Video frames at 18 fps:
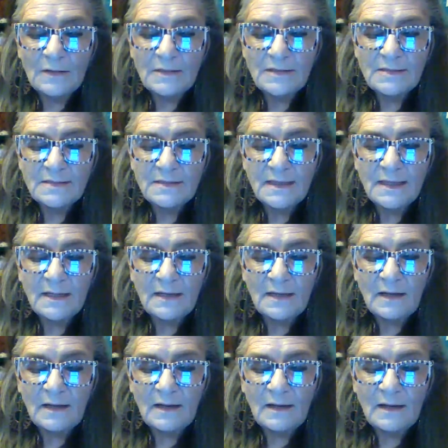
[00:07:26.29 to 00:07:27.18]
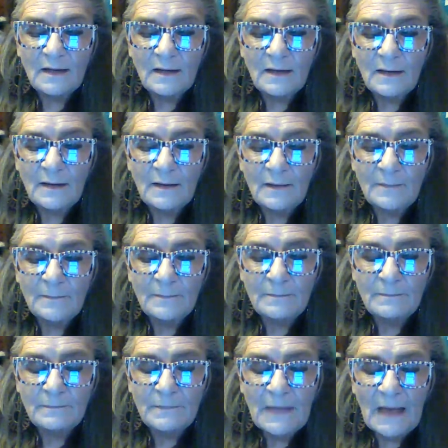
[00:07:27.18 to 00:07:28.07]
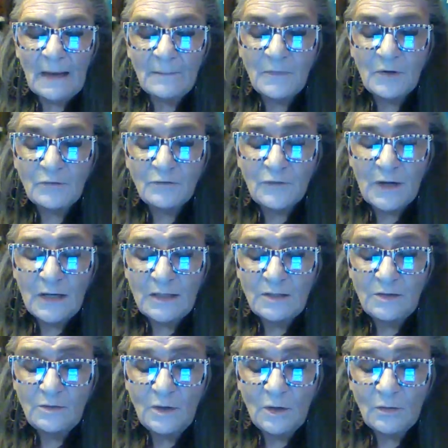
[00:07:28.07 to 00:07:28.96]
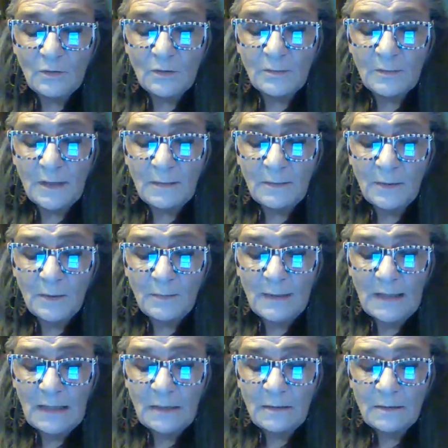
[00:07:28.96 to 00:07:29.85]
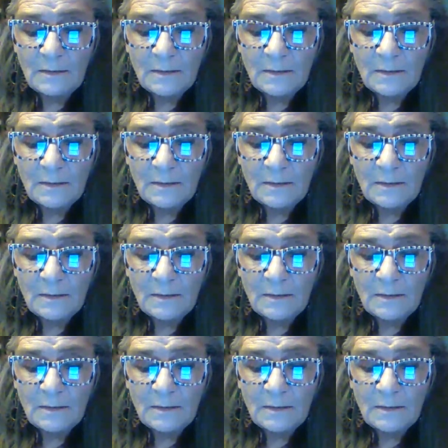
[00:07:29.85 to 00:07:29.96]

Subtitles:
He said, I'm afraid you don't remember me?